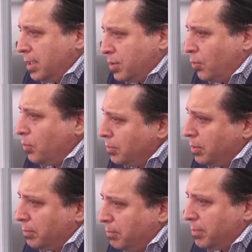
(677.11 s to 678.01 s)
So
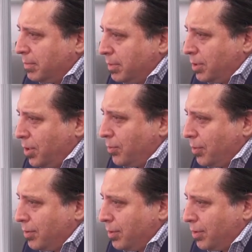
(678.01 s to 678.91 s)
you know
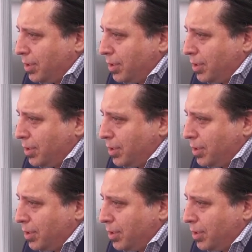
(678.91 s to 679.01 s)
the, the, so that